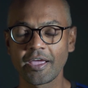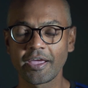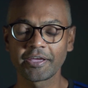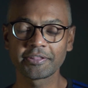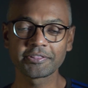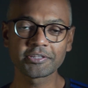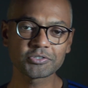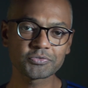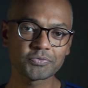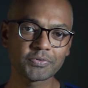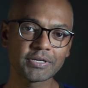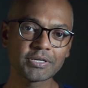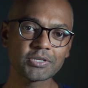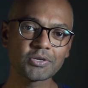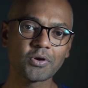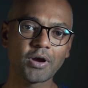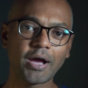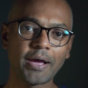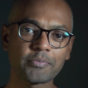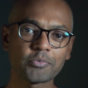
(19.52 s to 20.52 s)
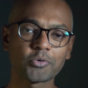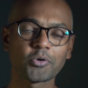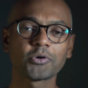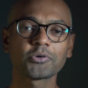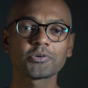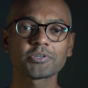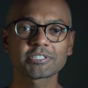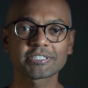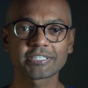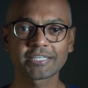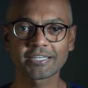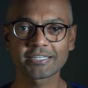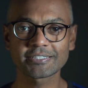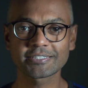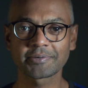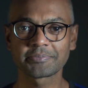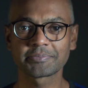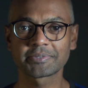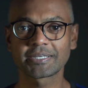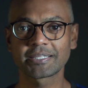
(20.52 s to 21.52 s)
In this video, I'm going to share
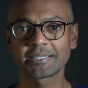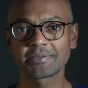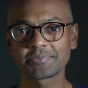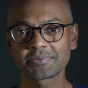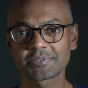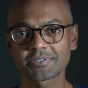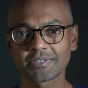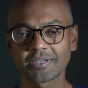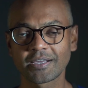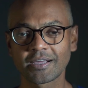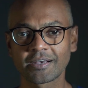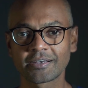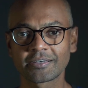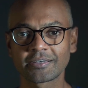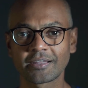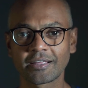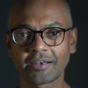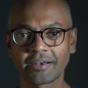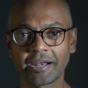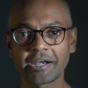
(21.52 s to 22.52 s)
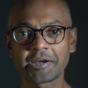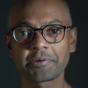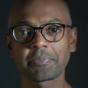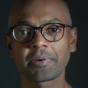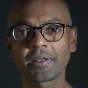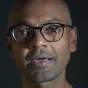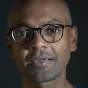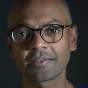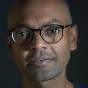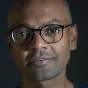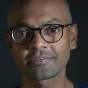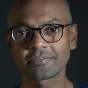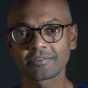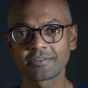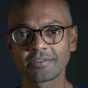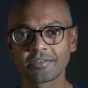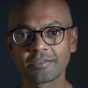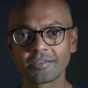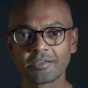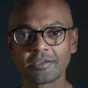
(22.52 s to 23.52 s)
some tips and a ride plan
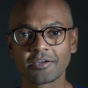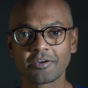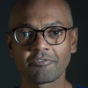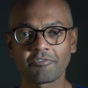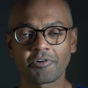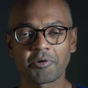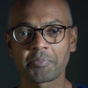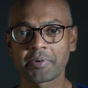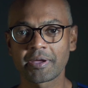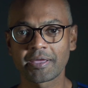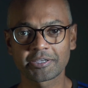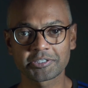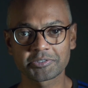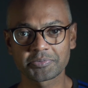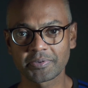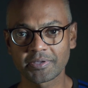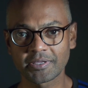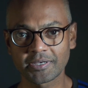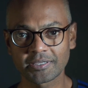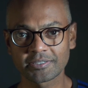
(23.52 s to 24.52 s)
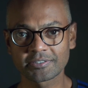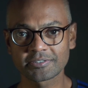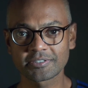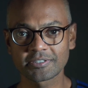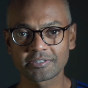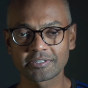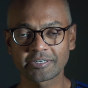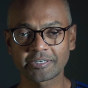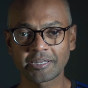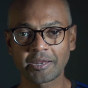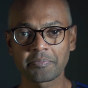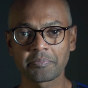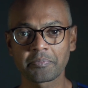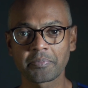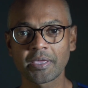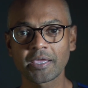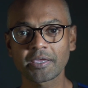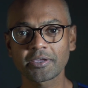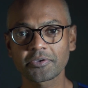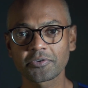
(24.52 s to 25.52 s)
from my experience that can
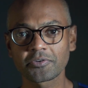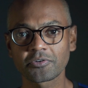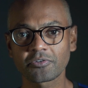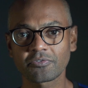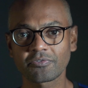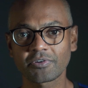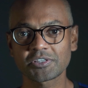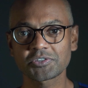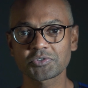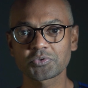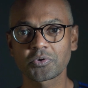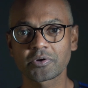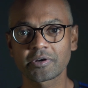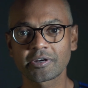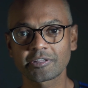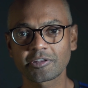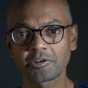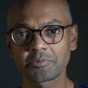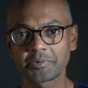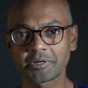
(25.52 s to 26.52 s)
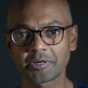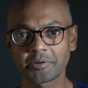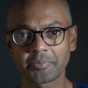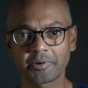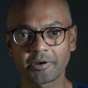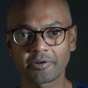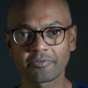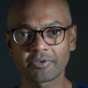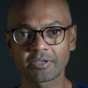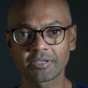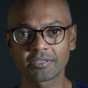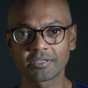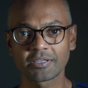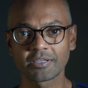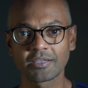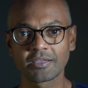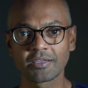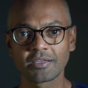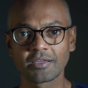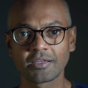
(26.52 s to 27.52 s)
make your first 200-kilometer brevet
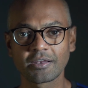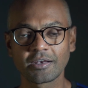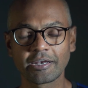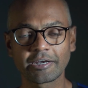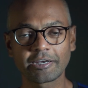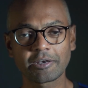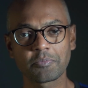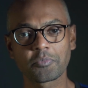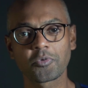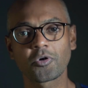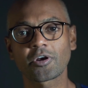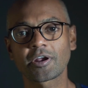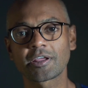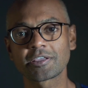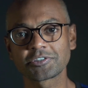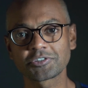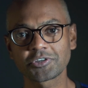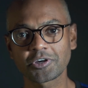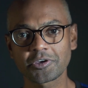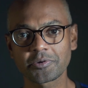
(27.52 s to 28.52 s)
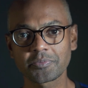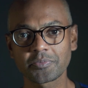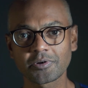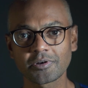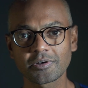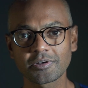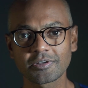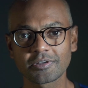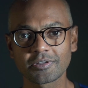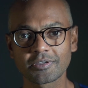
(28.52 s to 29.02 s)
a little more enjoyable